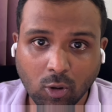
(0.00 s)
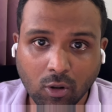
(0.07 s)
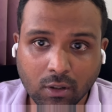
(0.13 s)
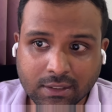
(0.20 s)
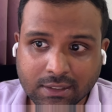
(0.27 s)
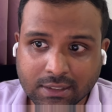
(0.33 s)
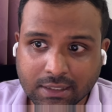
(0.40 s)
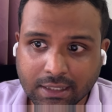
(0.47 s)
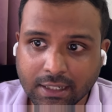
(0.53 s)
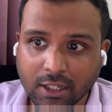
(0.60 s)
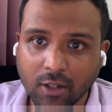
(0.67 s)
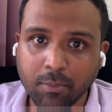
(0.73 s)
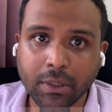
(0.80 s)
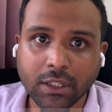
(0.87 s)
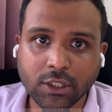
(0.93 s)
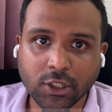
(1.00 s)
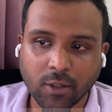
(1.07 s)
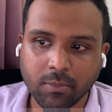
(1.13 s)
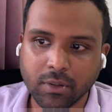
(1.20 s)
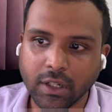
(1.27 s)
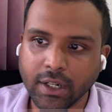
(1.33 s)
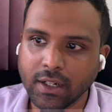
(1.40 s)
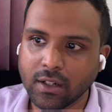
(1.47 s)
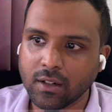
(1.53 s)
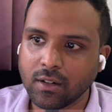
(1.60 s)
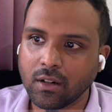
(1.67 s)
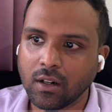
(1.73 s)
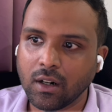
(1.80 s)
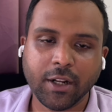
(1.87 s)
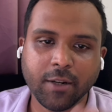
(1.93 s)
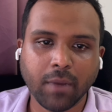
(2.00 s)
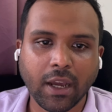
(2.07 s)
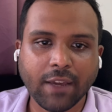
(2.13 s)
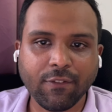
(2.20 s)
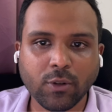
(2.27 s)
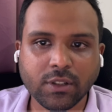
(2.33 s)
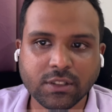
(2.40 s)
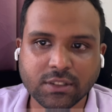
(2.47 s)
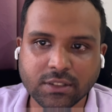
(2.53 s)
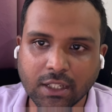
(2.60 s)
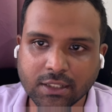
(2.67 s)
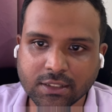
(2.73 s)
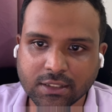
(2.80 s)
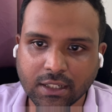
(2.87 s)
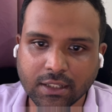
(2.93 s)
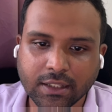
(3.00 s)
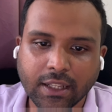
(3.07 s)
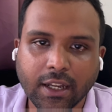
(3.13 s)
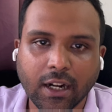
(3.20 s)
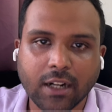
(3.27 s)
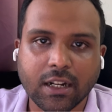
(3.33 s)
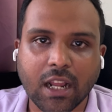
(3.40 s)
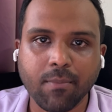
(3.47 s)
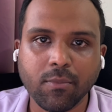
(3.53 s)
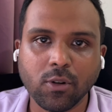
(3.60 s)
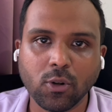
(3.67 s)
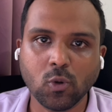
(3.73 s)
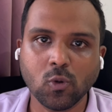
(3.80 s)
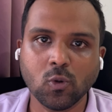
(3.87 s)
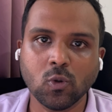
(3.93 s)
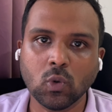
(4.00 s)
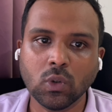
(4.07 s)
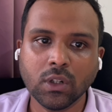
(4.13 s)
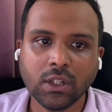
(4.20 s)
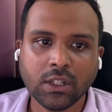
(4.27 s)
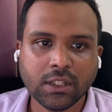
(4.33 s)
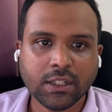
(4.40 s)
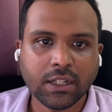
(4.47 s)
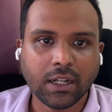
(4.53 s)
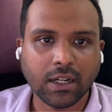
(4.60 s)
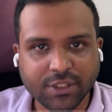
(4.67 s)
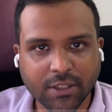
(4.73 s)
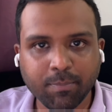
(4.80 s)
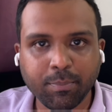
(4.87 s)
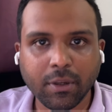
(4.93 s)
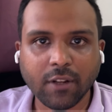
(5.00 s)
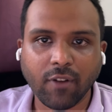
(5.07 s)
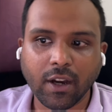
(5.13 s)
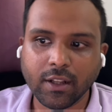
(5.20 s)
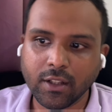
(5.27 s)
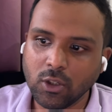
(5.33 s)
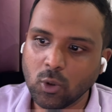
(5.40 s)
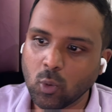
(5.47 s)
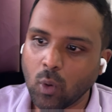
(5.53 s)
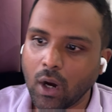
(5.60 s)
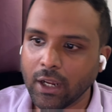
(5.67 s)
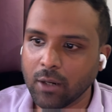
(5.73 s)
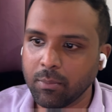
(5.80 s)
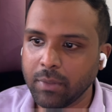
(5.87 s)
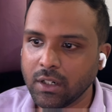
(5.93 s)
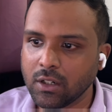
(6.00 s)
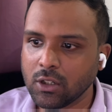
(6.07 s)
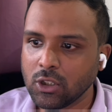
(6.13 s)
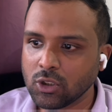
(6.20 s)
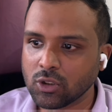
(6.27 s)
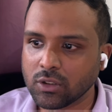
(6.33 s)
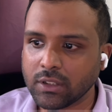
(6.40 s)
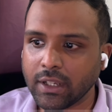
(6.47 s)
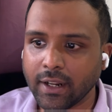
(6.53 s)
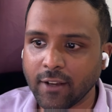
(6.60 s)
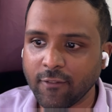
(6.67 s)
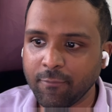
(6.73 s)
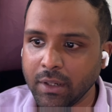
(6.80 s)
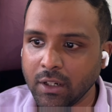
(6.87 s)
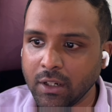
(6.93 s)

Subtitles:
calls it a major update, but in my view, it's just their attempt to simplify the UI a bit. So there have